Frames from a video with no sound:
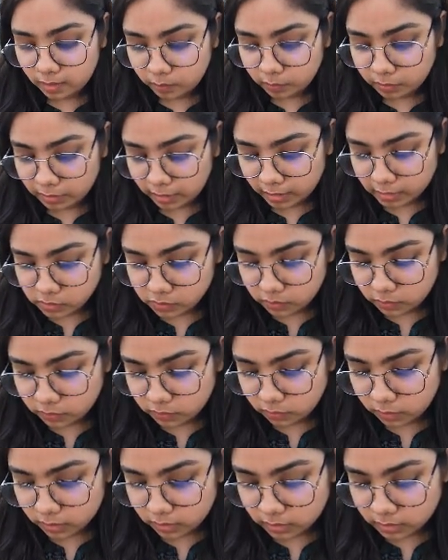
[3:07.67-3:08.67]
but as you are
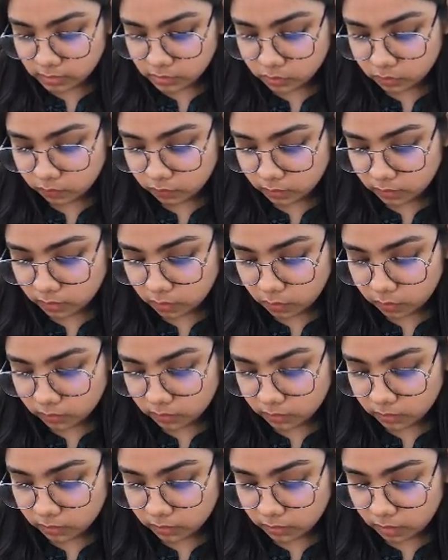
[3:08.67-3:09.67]
drawing this over on
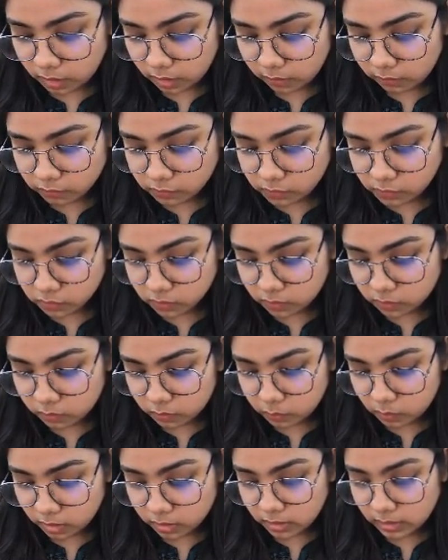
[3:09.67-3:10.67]
the graph, so it's going to
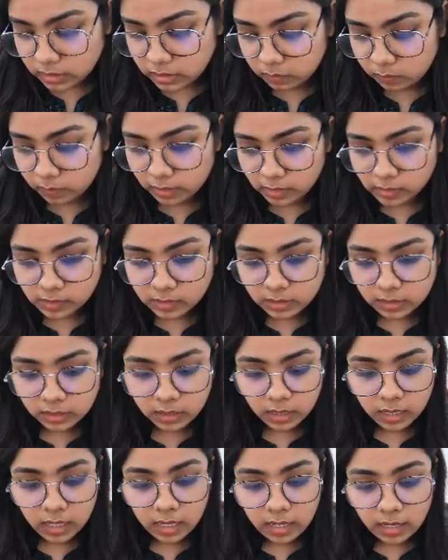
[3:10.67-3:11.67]
be 180 plus t,
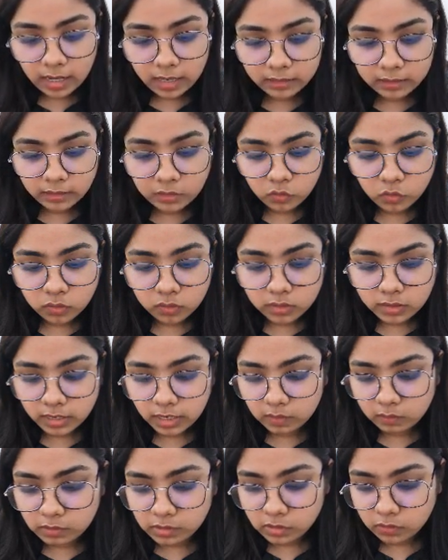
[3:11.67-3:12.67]
and the total
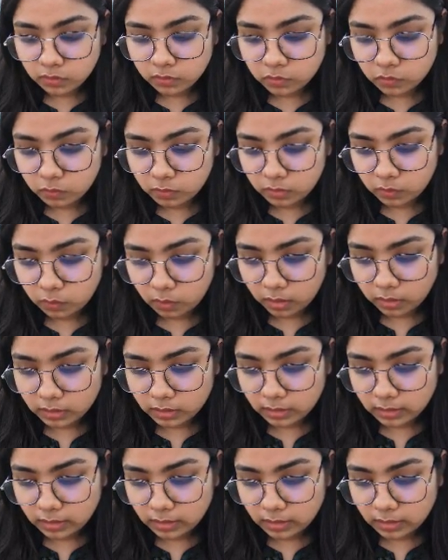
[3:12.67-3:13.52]
time is going to be what,